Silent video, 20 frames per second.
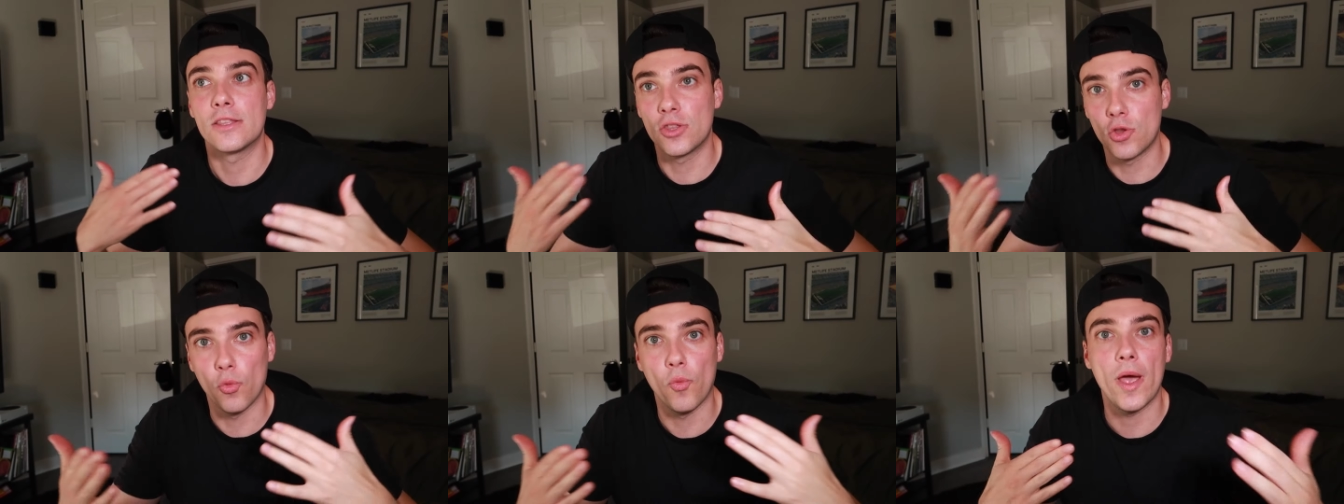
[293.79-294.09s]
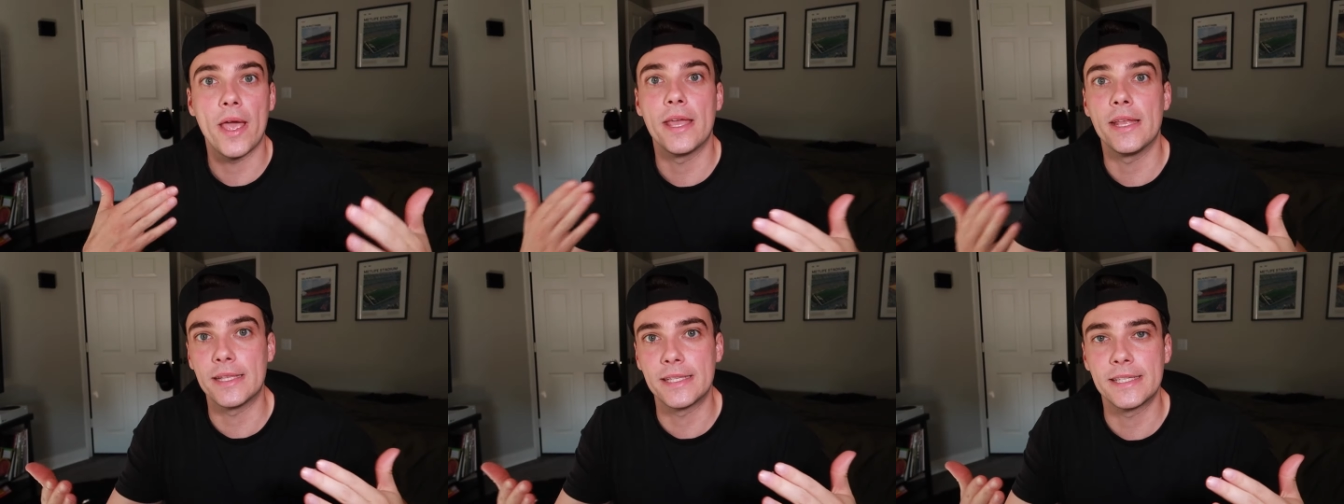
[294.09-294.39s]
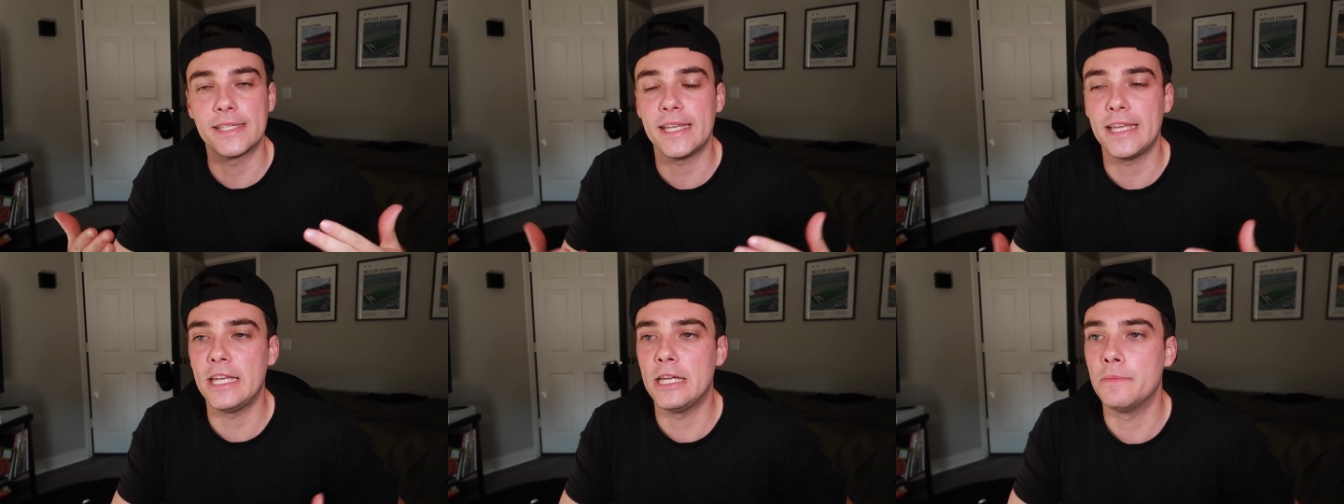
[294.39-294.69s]
the way it
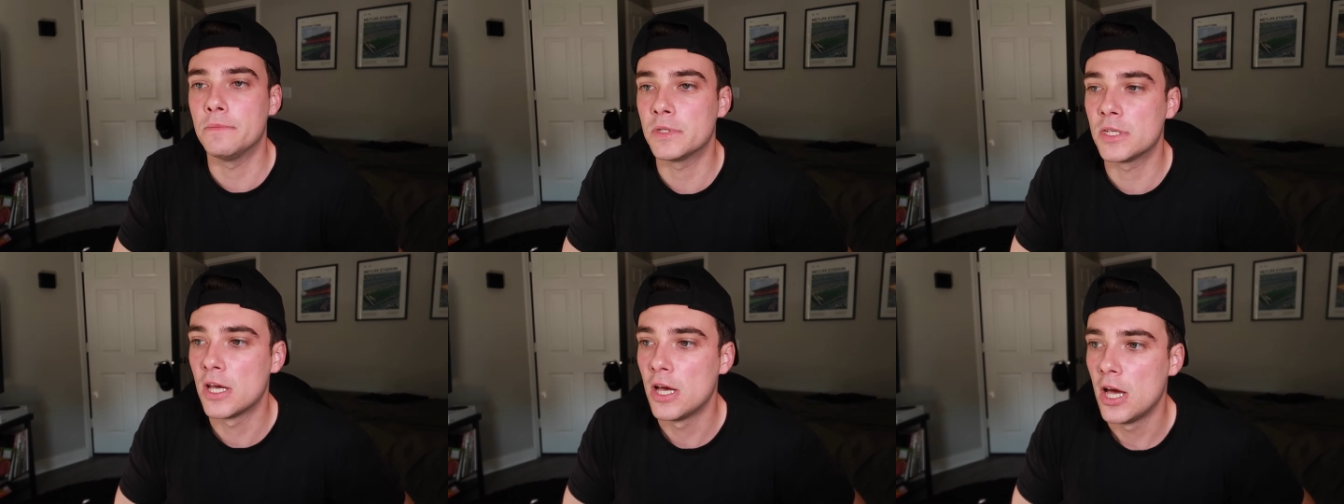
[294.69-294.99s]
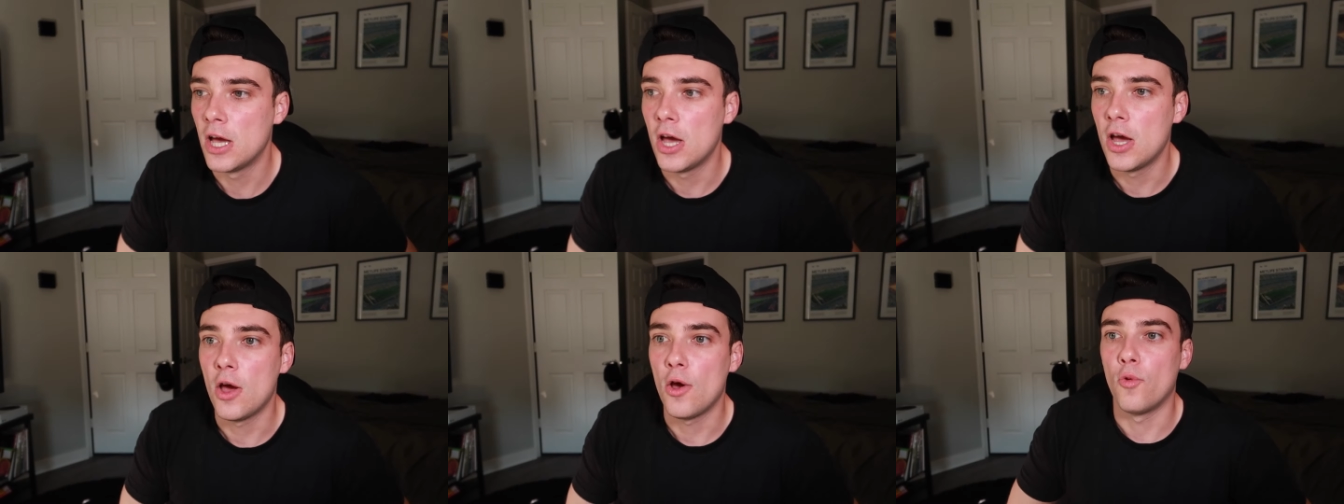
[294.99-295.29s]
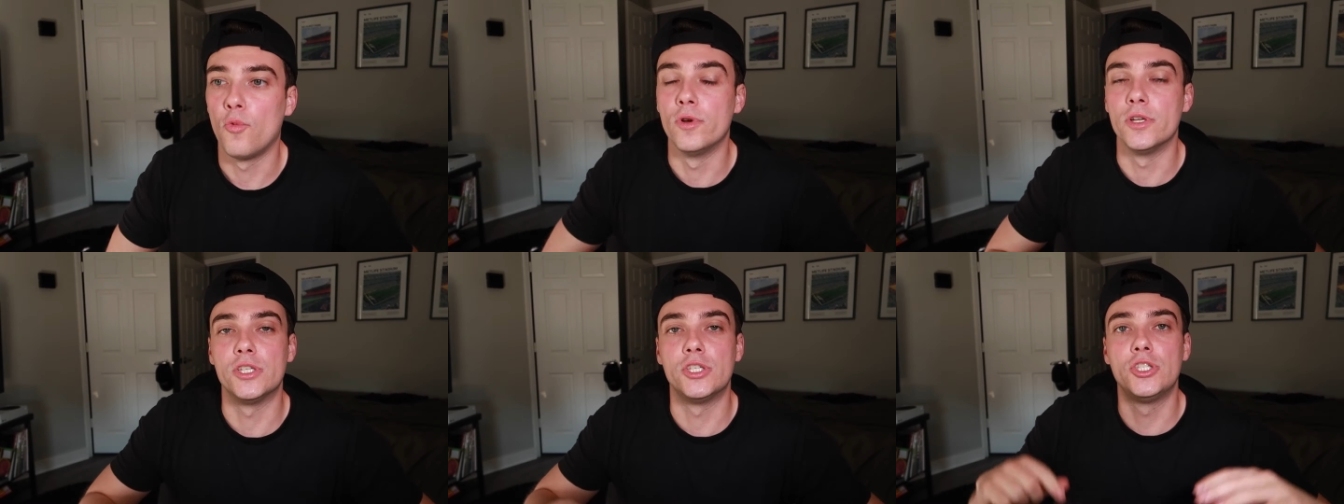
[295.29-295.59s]
seemed
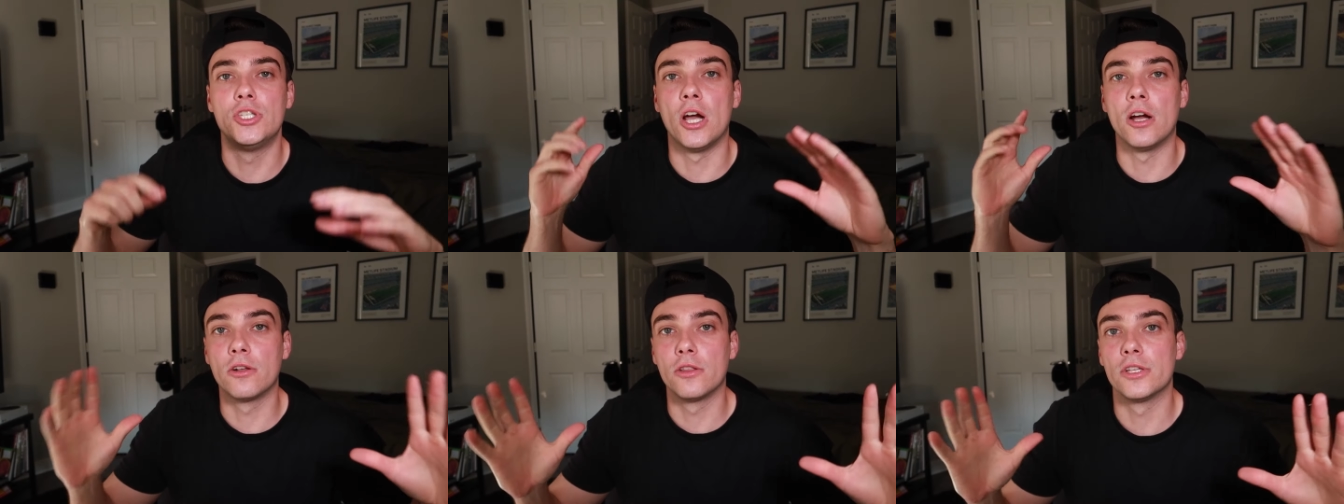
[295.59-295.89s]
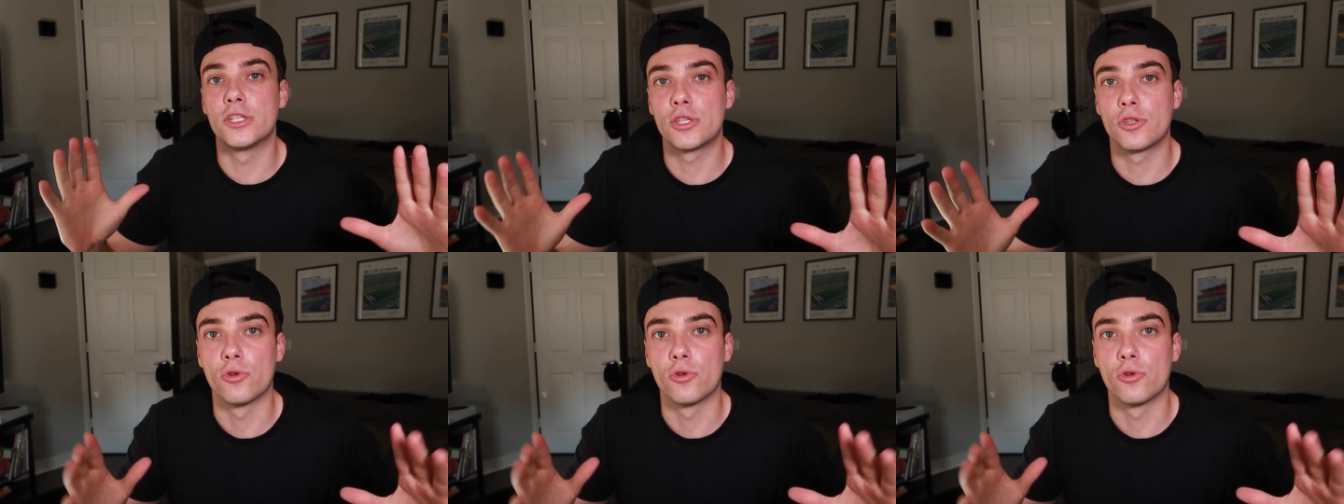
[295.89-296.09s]
was Douglas